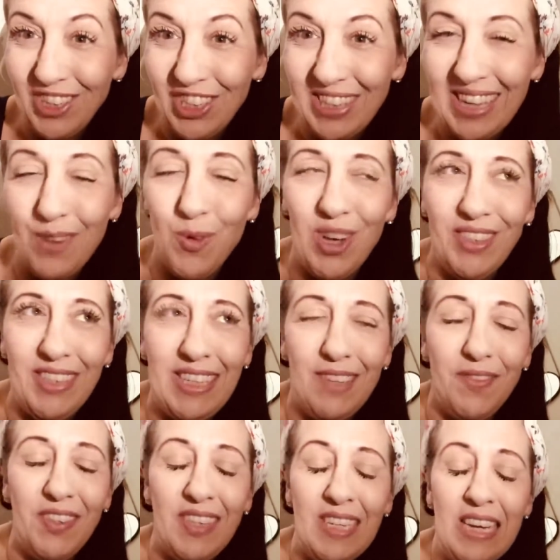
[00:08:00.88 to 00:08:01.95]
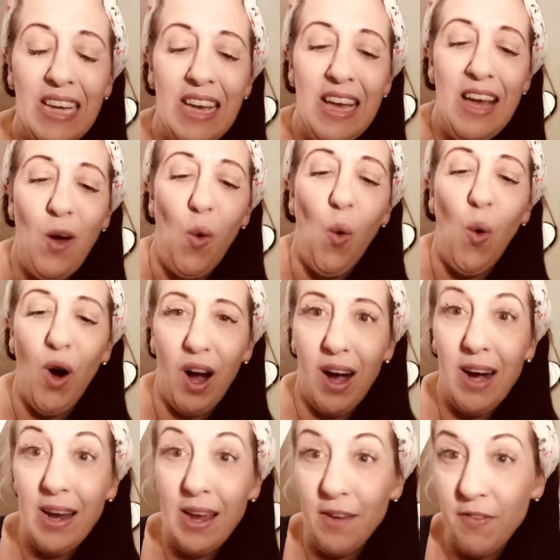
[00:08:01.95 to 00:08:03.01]
like relatives,
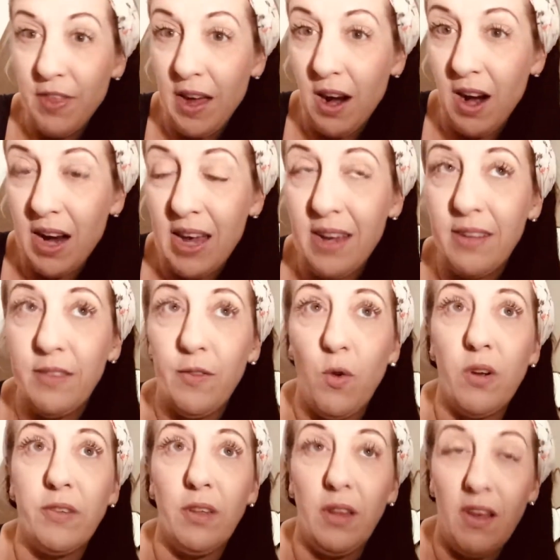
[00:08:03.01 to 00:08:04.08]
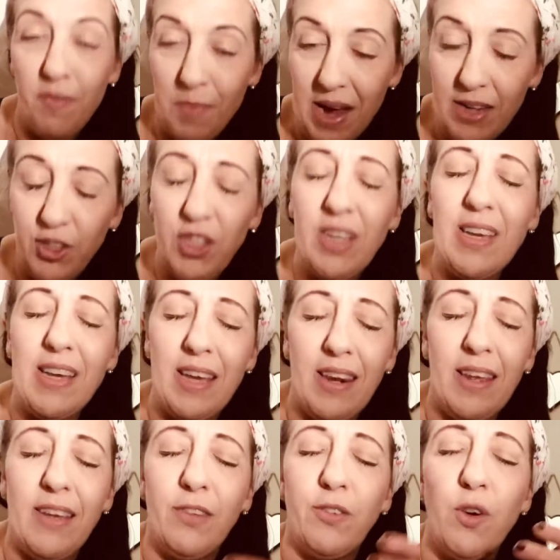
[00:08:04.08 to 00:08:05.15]
or if there is, of course, a love match,
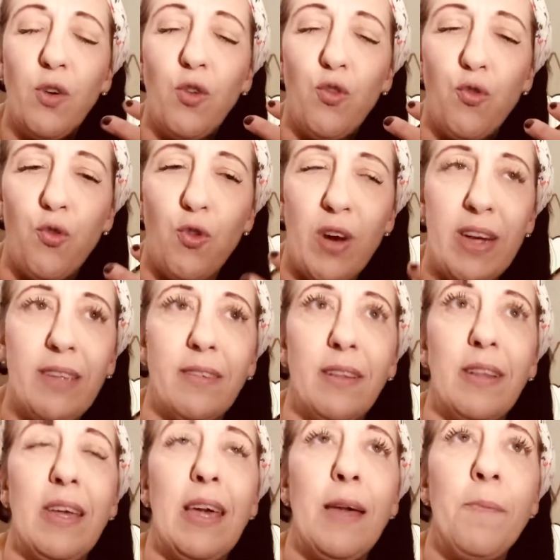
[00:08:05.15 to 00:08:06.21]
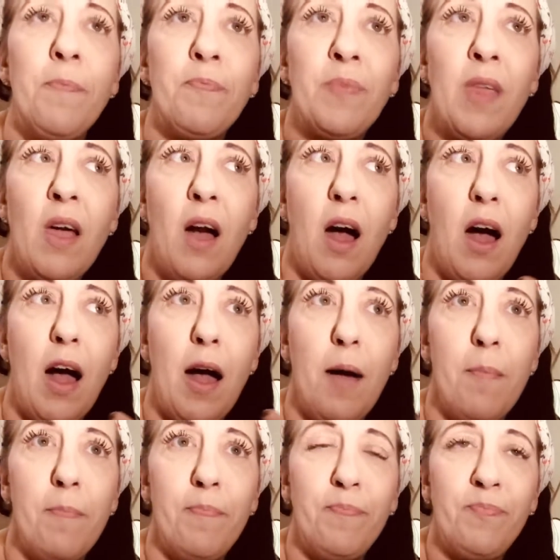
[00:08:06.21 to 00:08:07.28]
it is crazily,
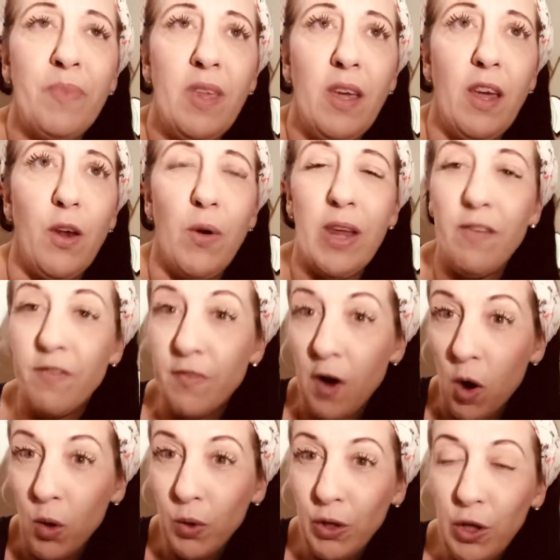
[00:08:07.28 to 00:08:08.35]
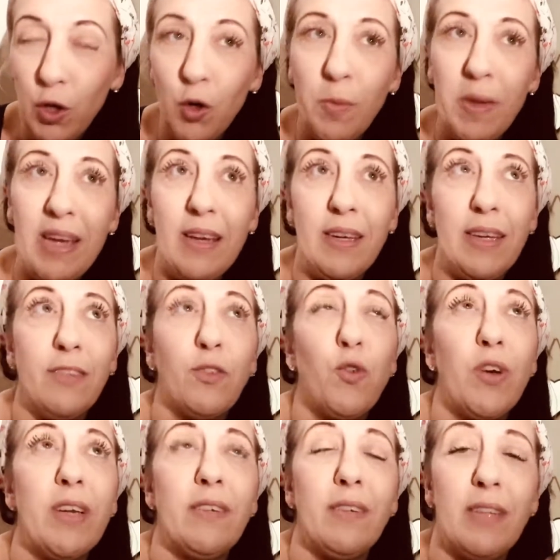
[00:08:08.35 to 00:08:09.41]
in volume, it is
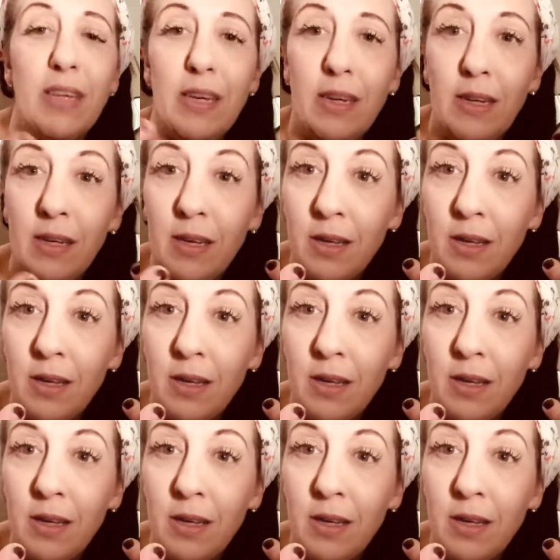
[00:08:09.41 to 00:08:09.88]
crazily,